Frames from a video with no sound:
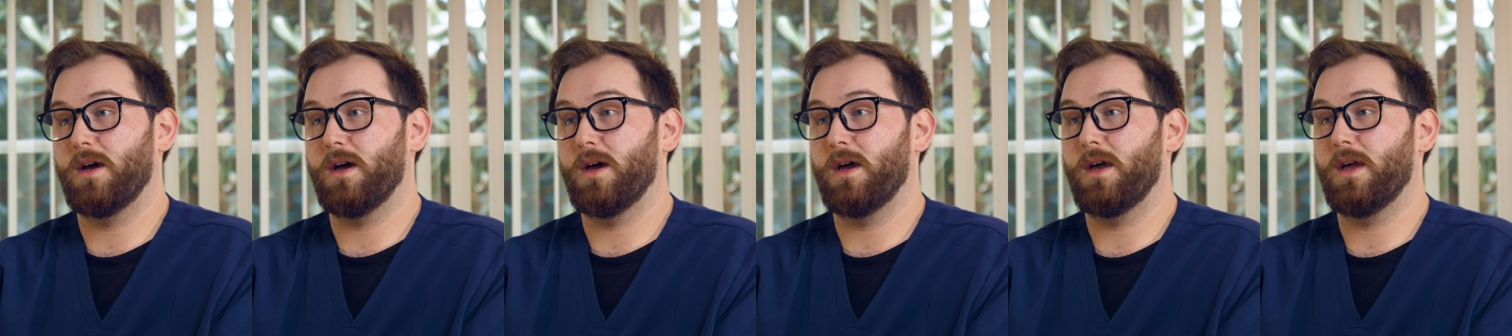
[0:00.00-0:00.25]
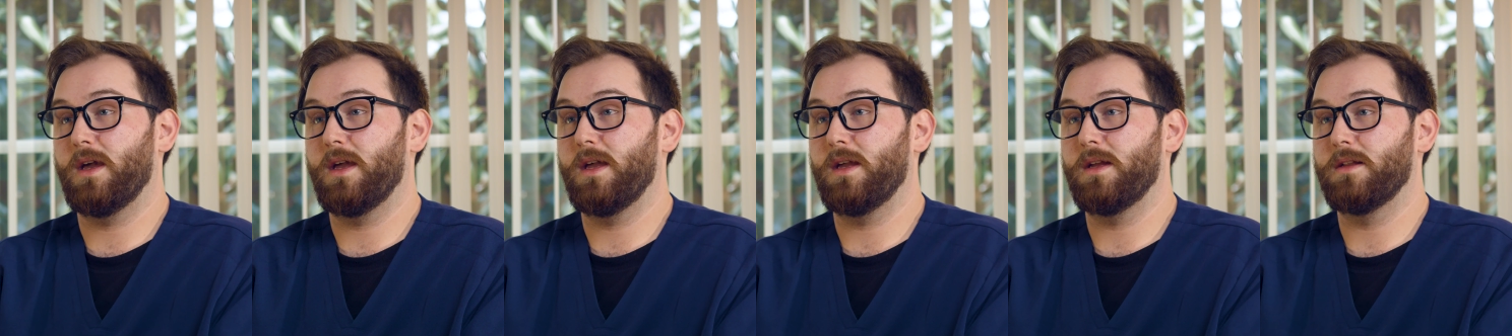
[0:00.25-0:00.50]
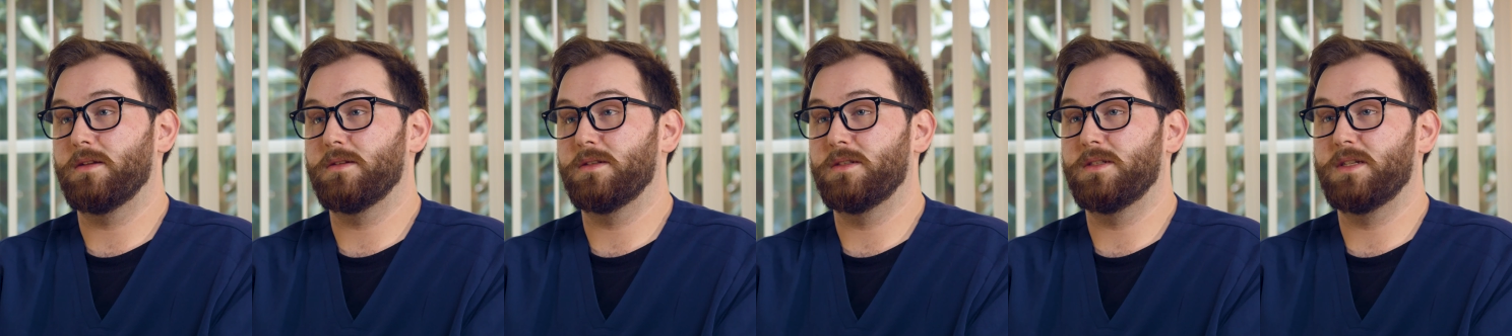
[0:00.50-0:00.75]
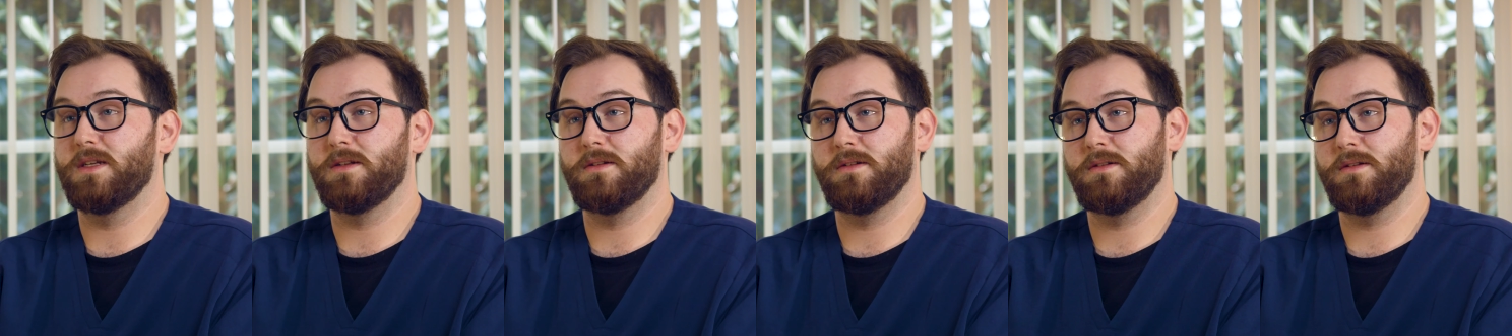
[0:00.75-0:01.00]
I
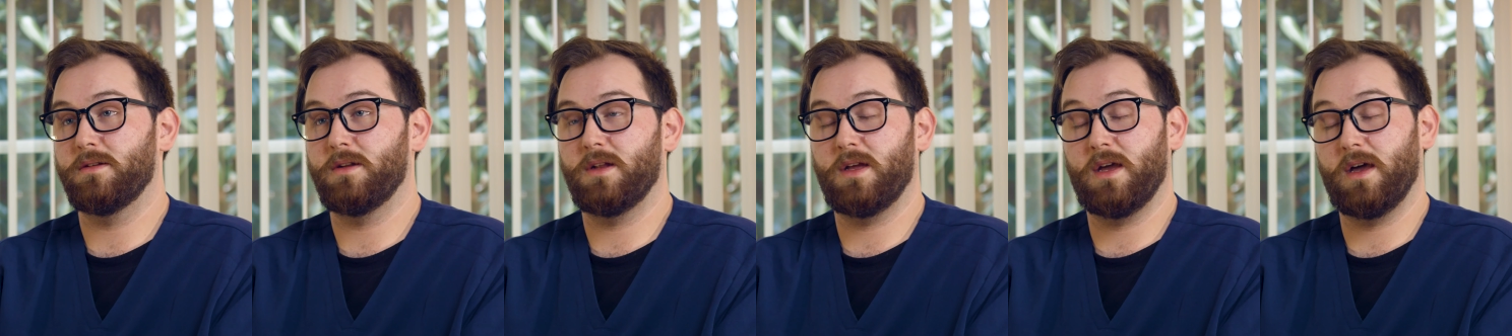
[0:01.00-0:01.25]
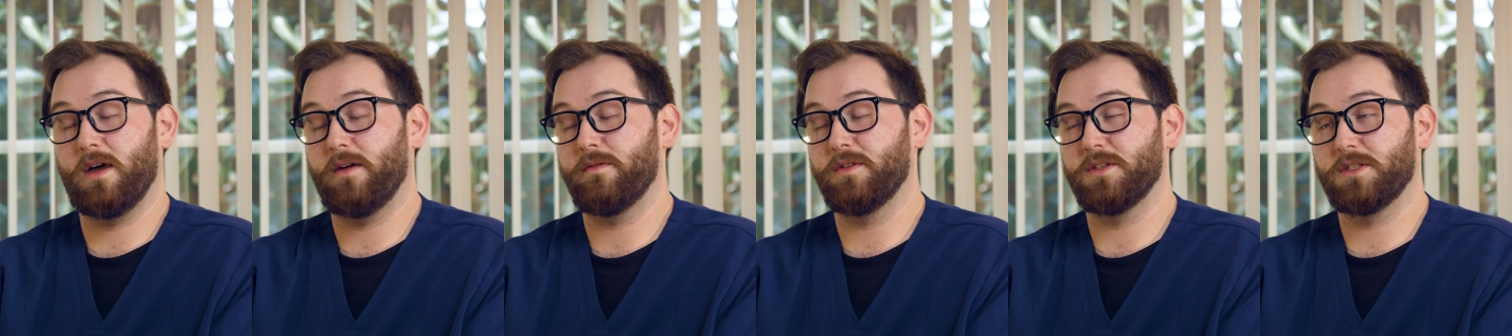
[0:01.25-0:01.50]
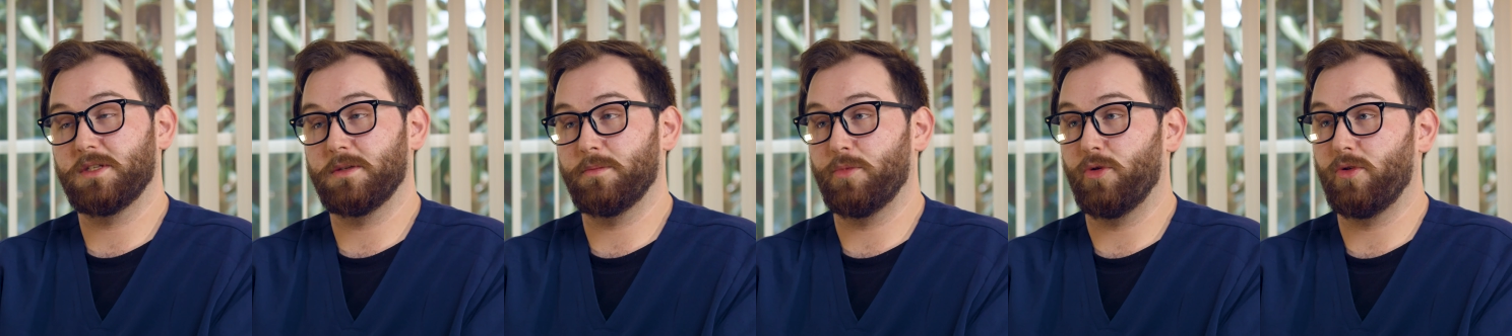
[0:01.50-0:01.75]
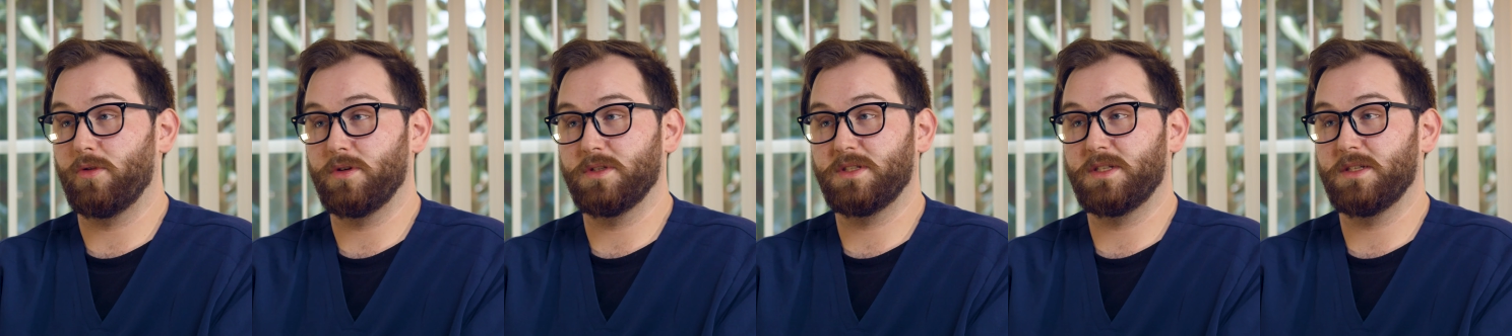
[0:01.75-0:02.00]
didn't have a
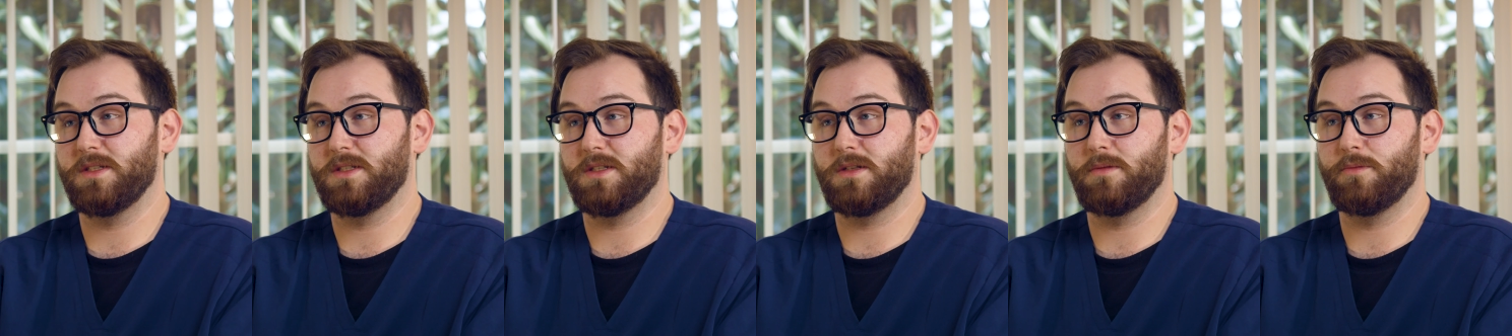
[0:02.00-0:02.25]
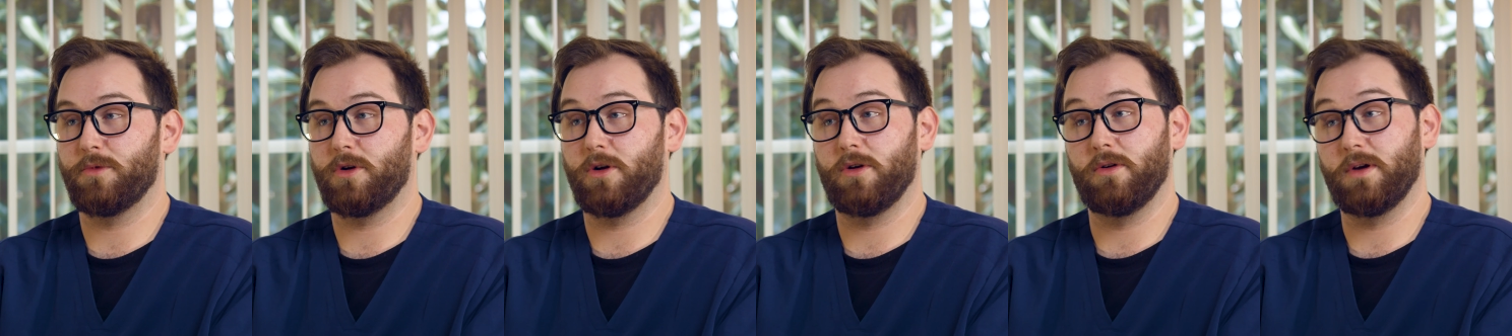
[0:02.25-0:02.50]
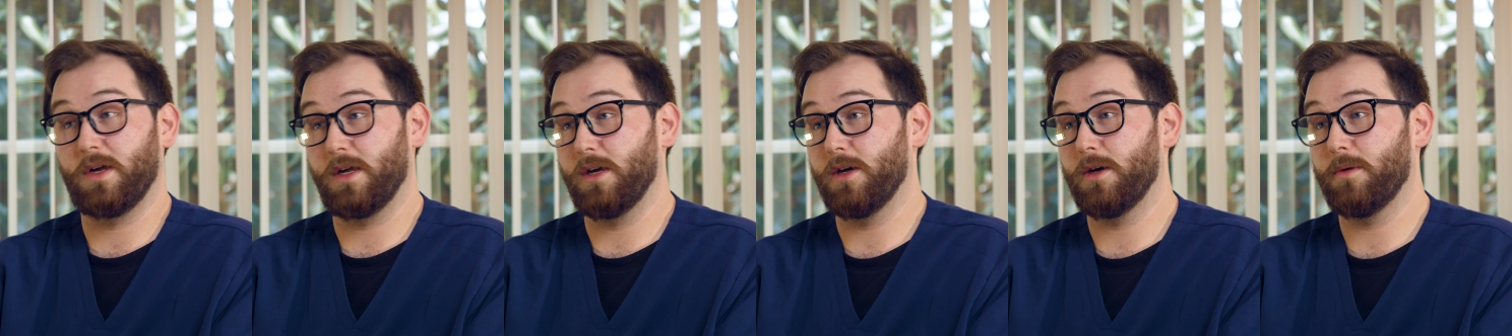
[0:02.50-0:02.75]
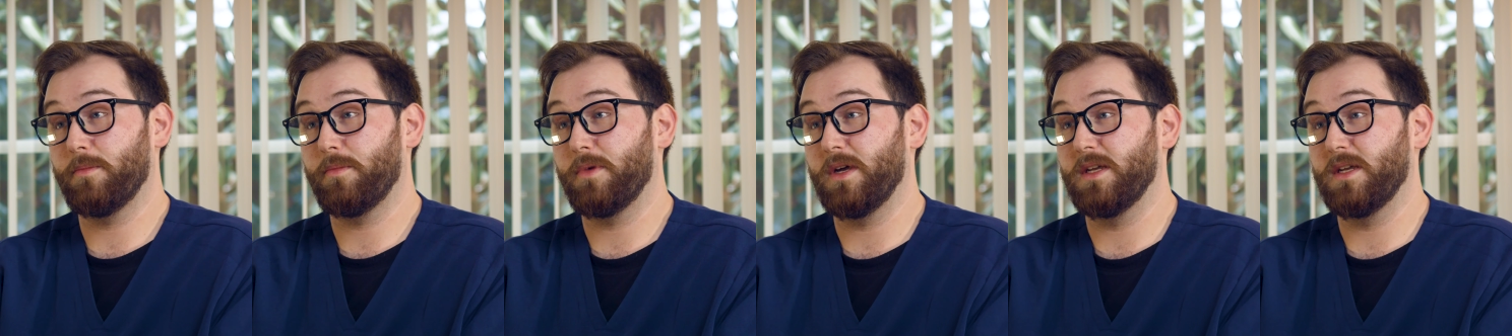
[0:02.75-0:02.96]
support system growing up.